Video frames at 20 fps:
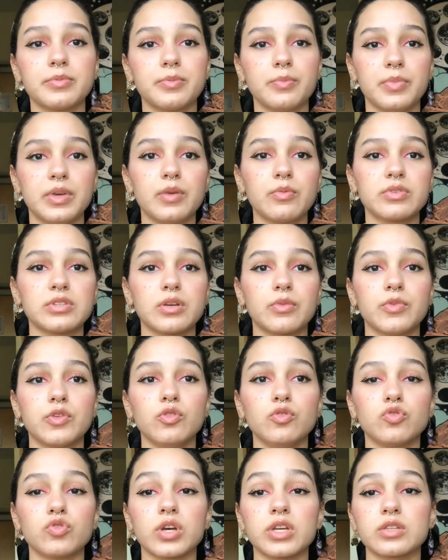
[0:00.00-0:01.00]
Be with someone you
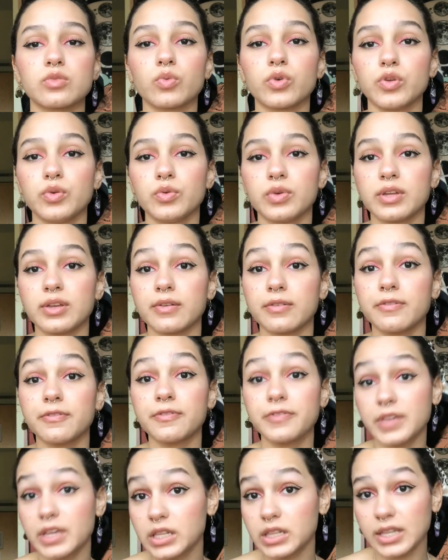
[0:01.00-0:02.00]
trust, where you can
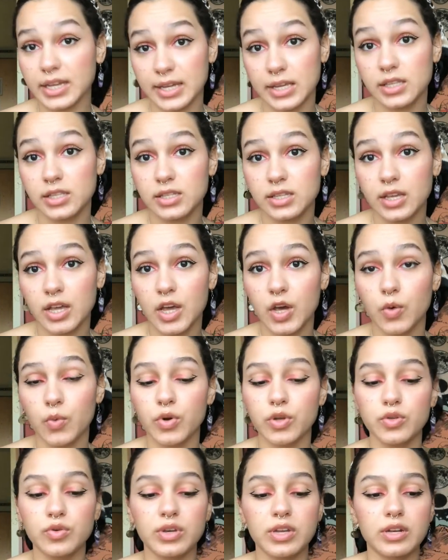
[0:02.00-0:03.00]
feel it, where
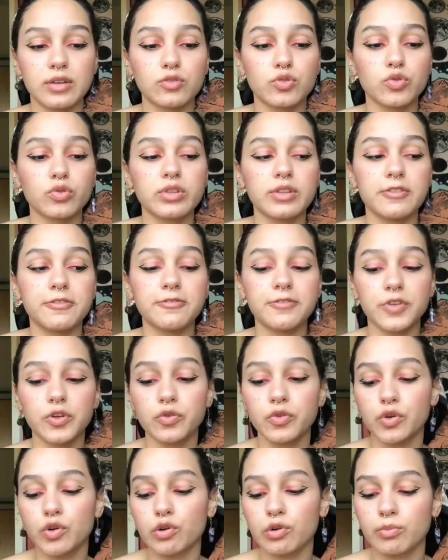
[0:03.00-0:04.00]
you can truly feel
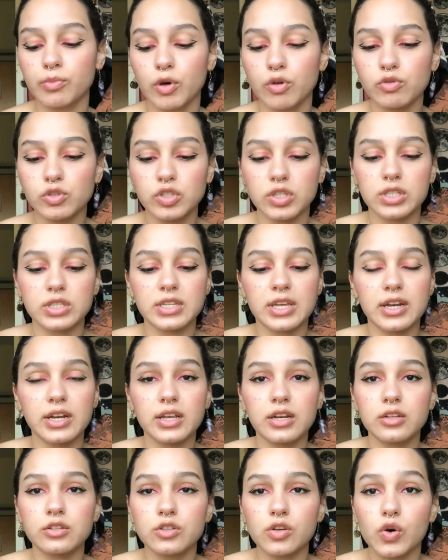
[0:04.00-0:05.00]
your emotions. And it
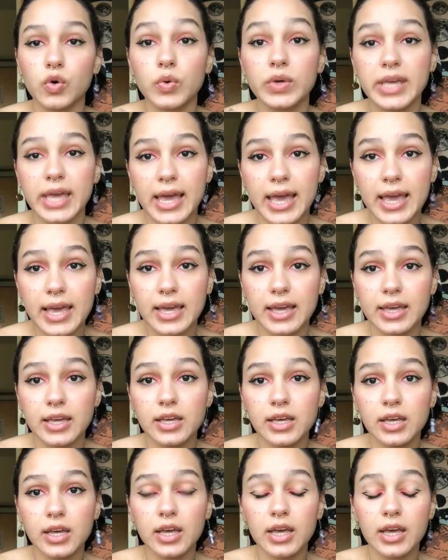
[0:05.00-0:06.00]
is okay.
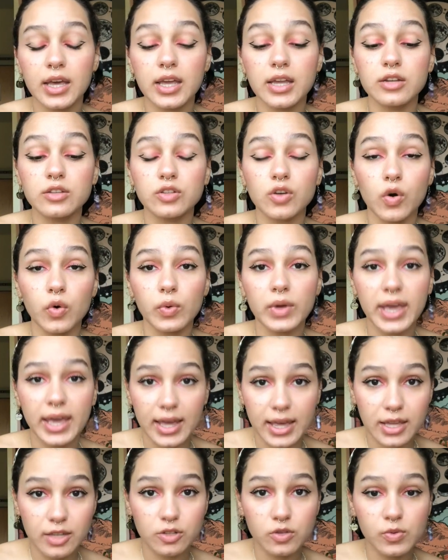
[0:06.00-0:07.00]
It is
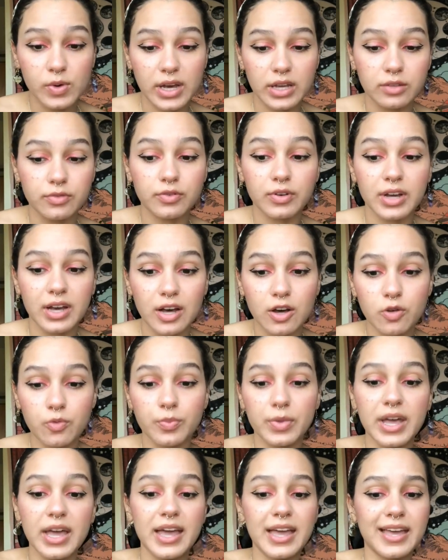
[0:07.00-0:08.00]
okay to ask for help
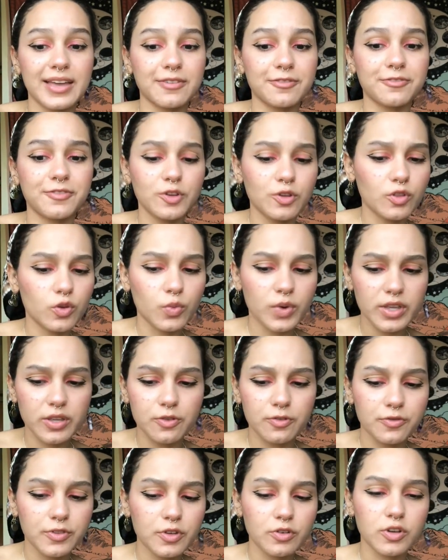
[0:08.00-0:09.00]
and feel the way you
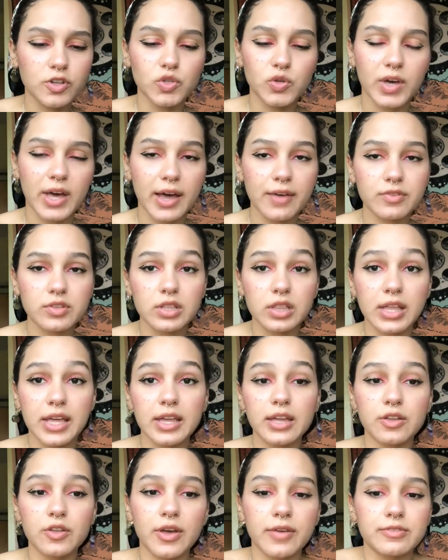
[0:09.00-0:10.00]
feel, because you have
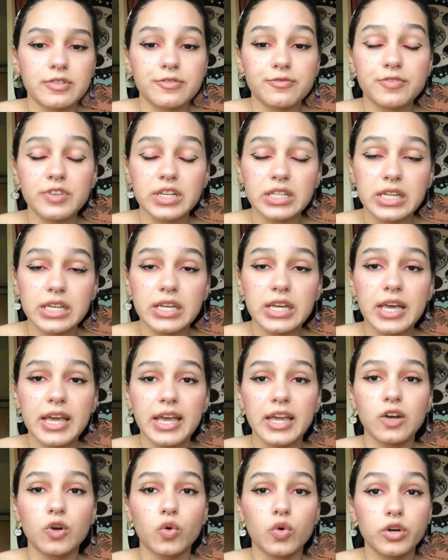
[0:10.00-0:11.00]
to feel it
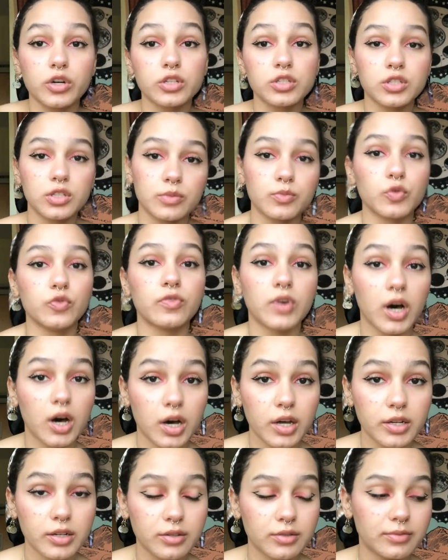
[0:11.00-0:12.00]
in order to move
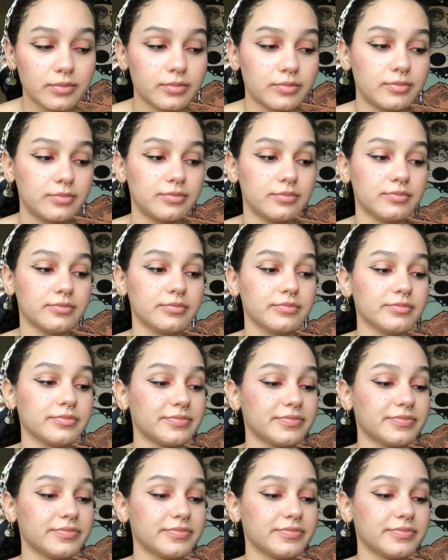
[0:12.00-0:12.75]
on.